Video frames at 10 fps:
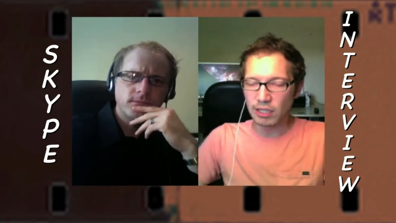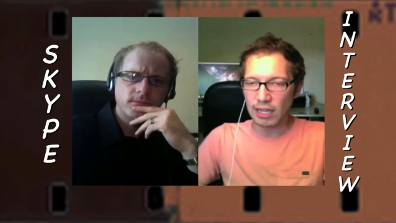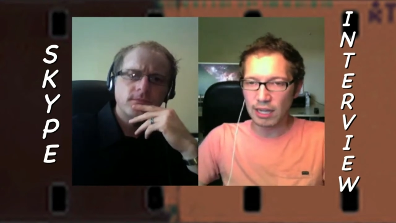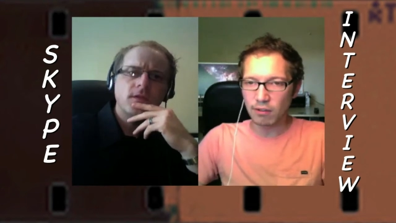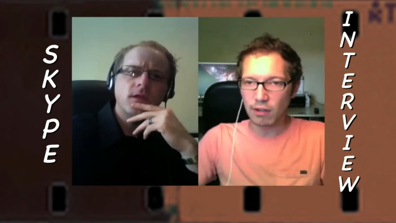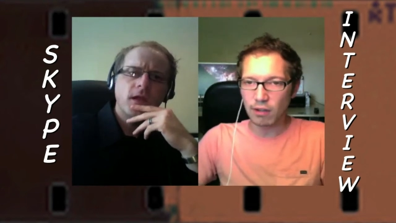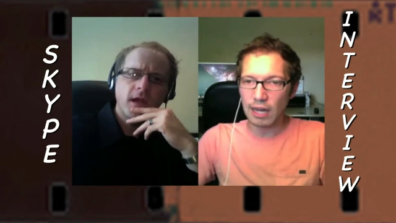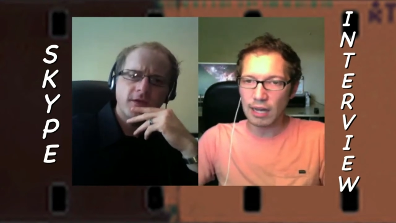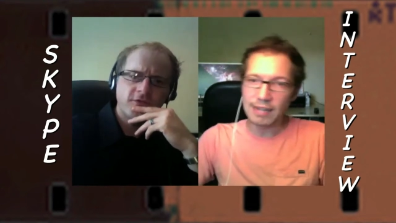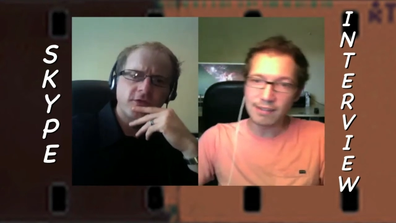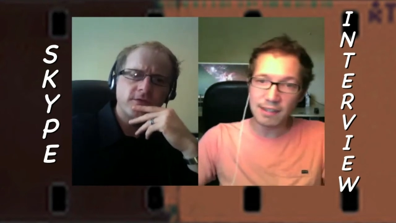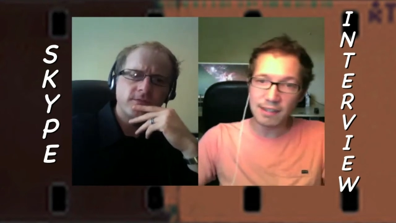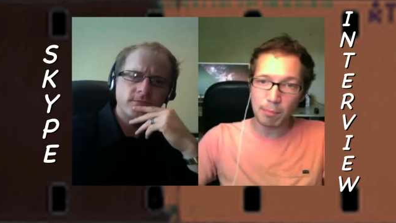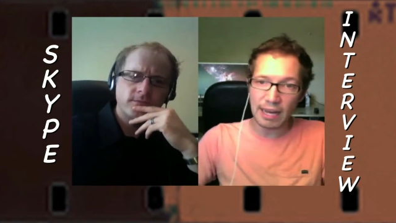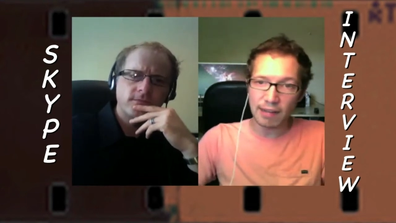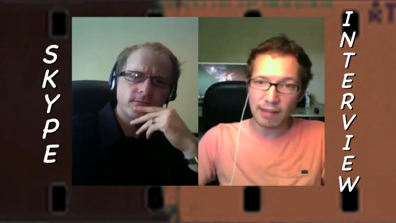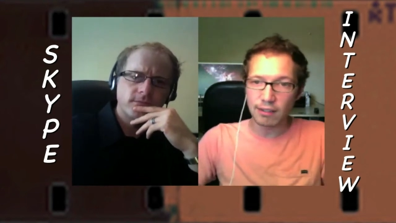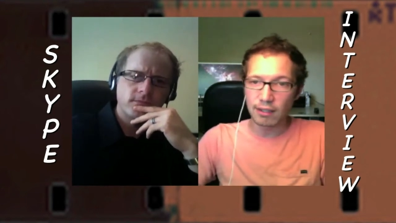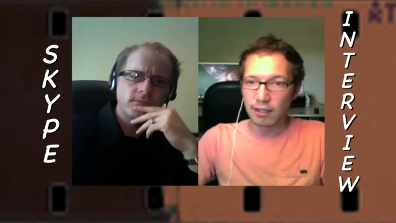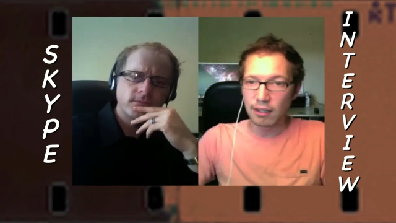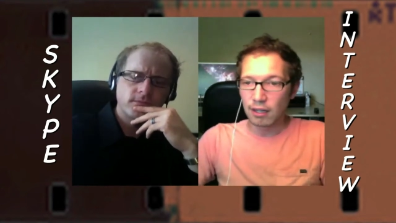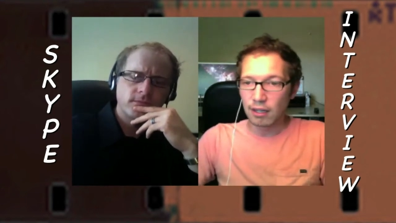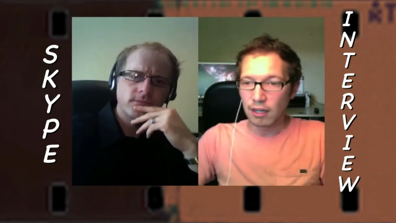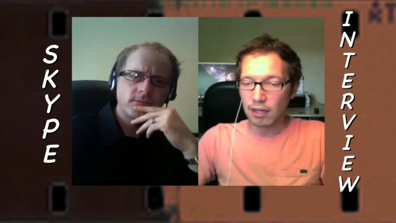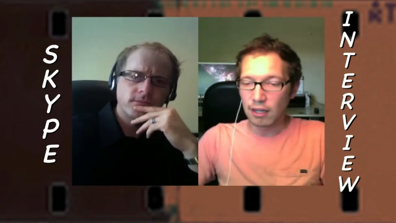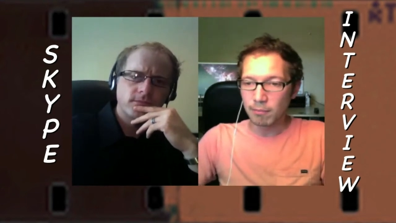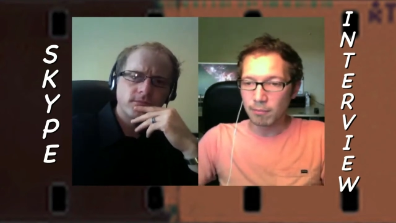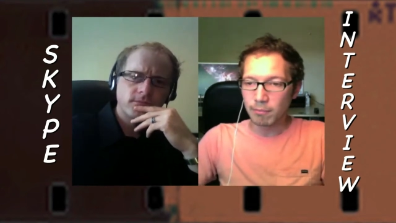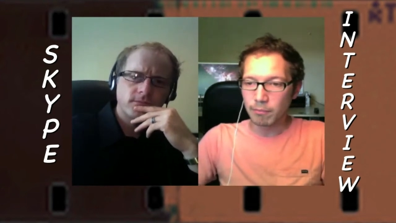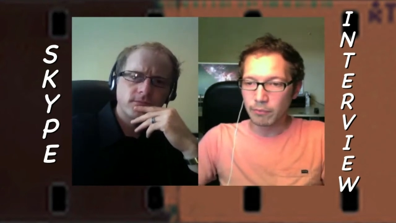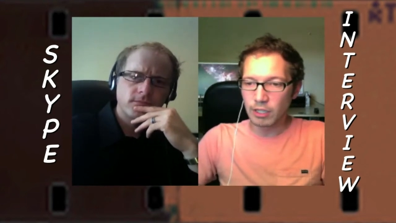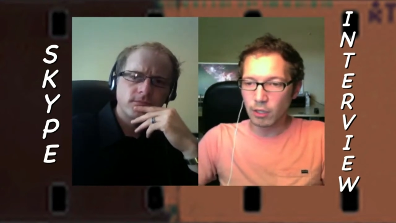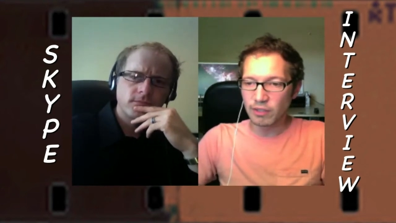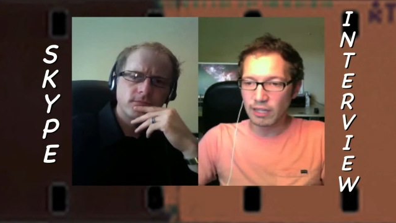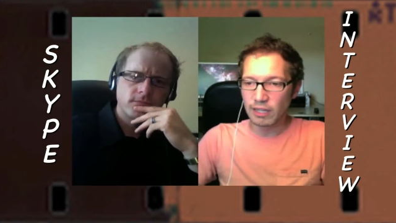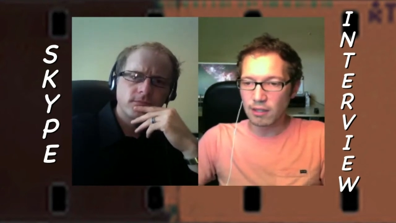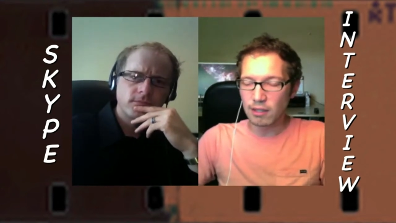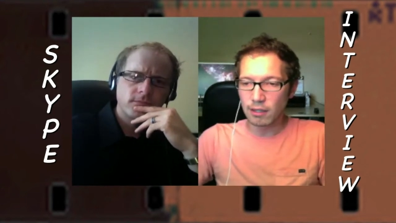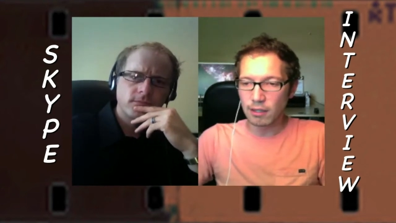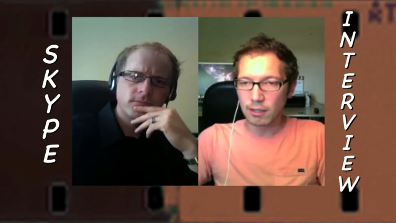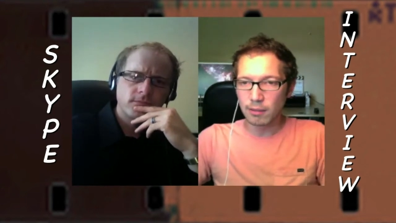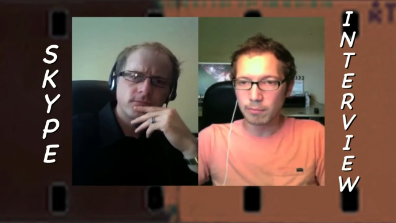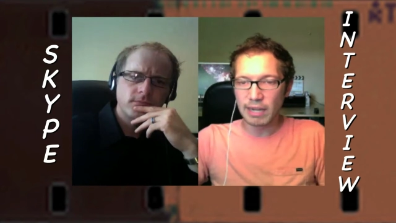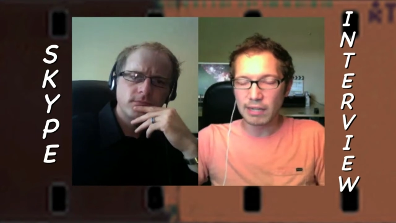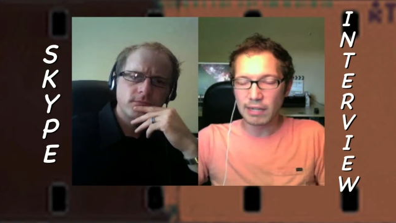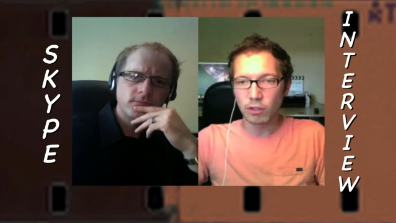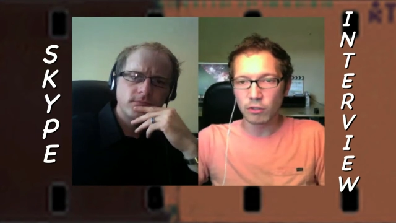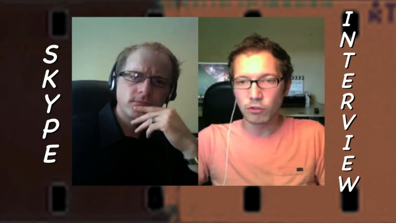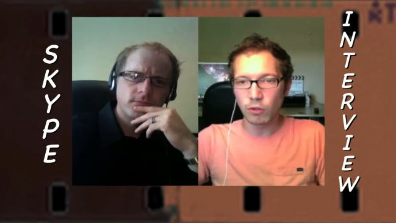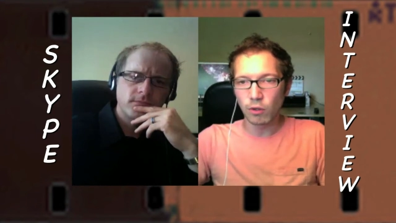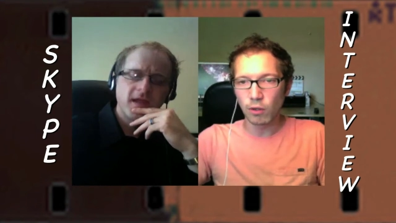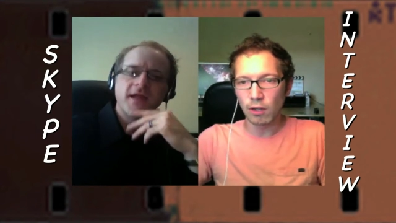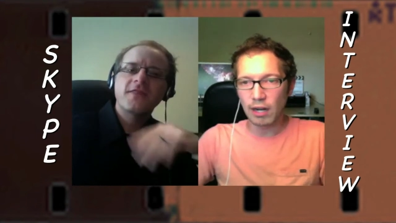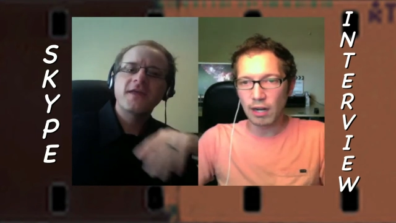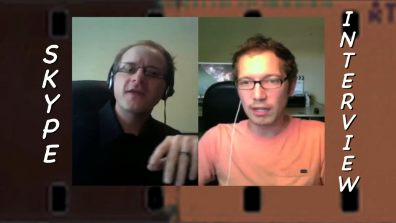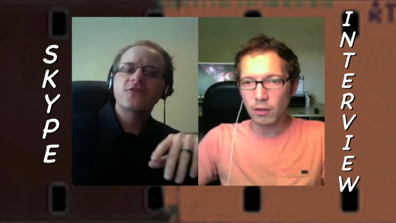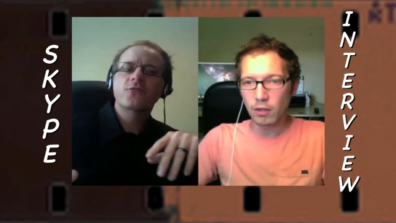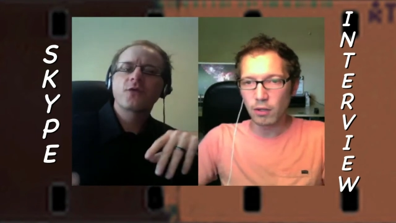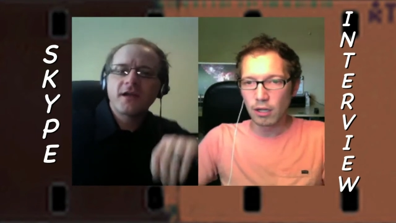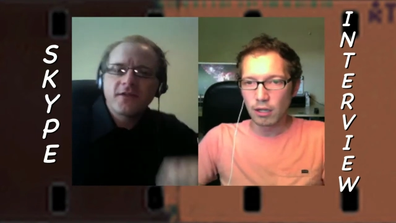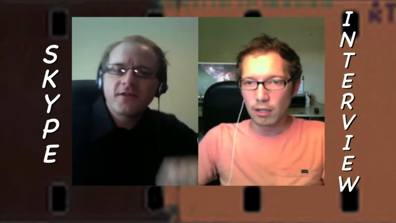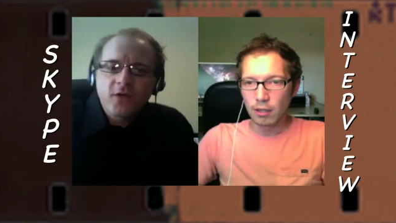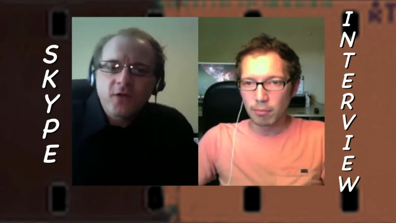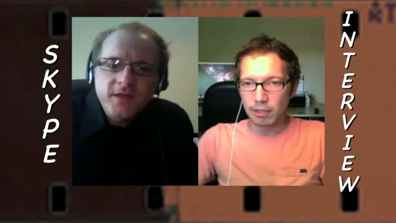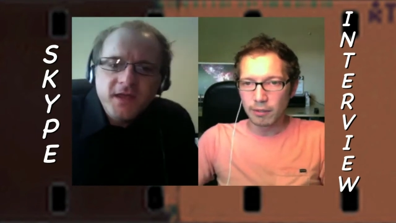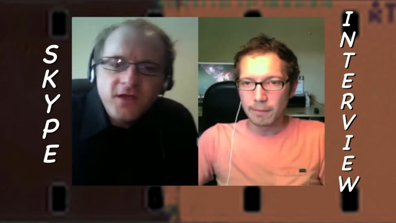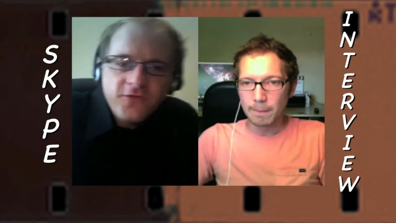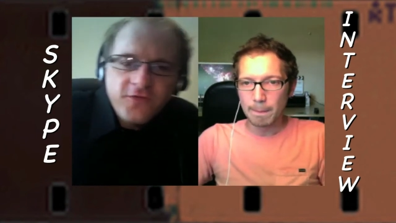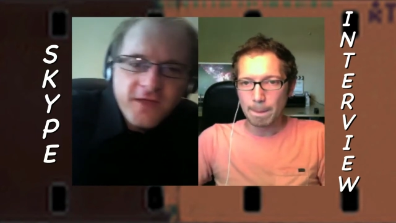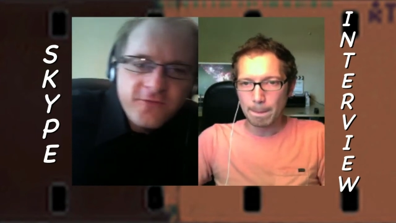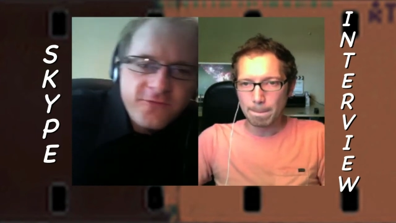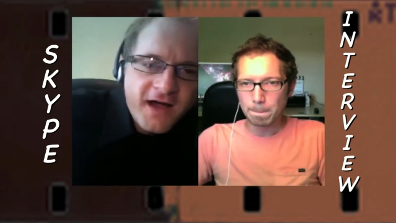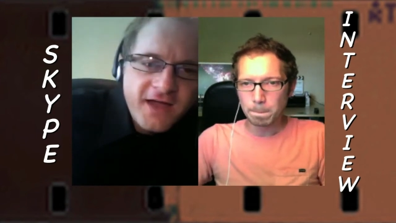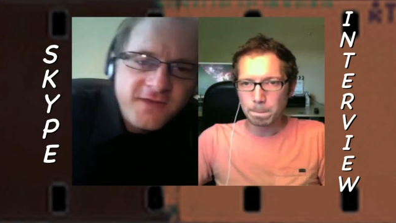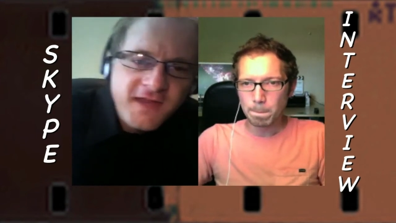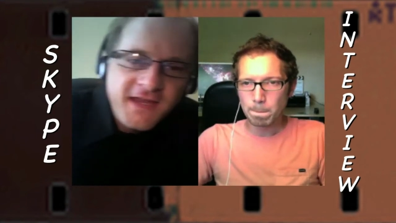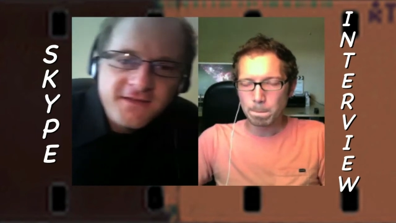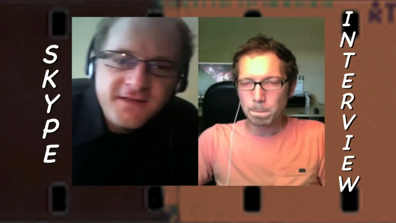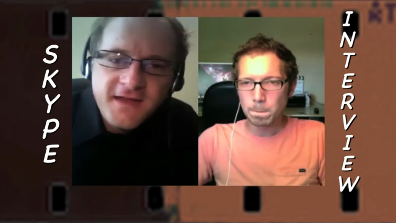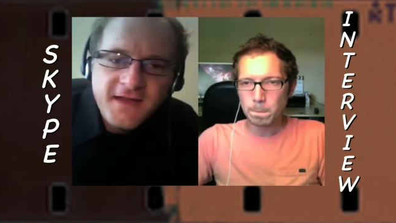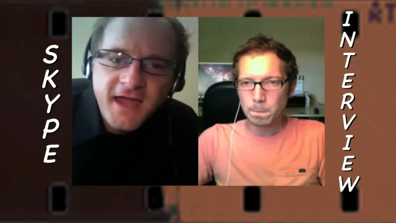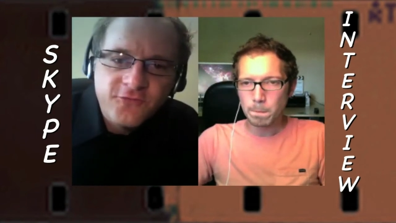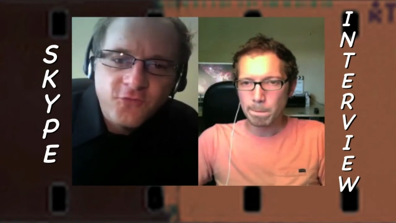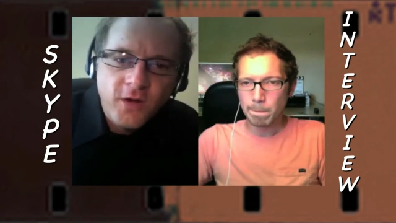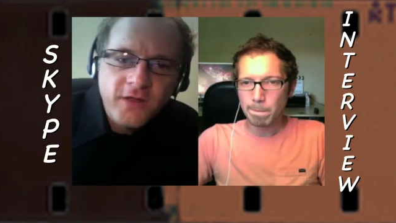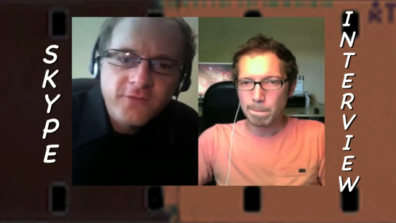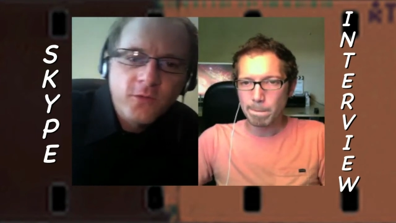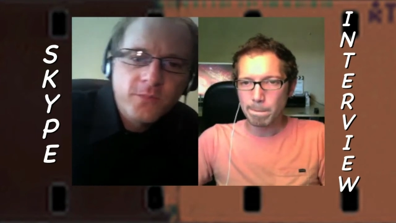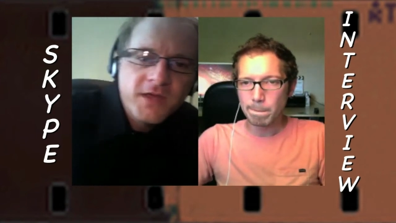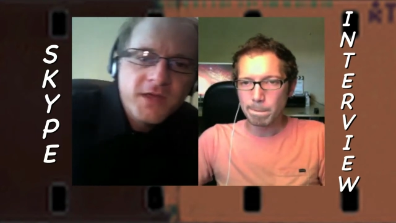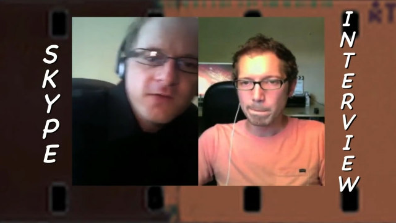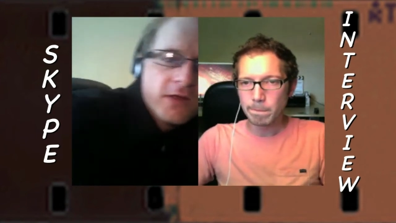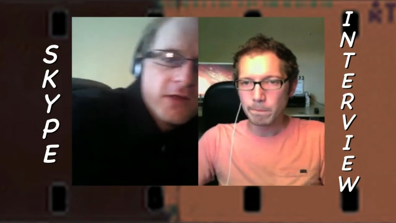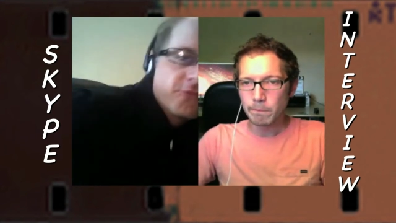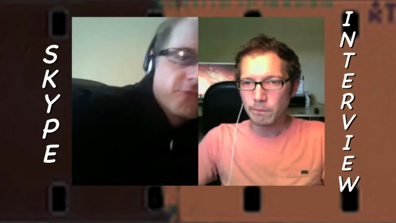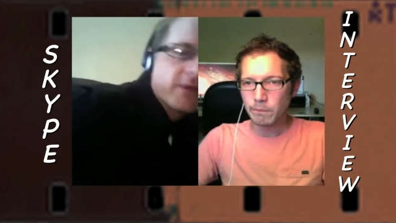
Speaker 1: Lantern. I, I did in the past. Um, you know, to get the uh, manual control of audio. That's
Speaker 2: right. That's right. Because the 5D didn't have 24p when it was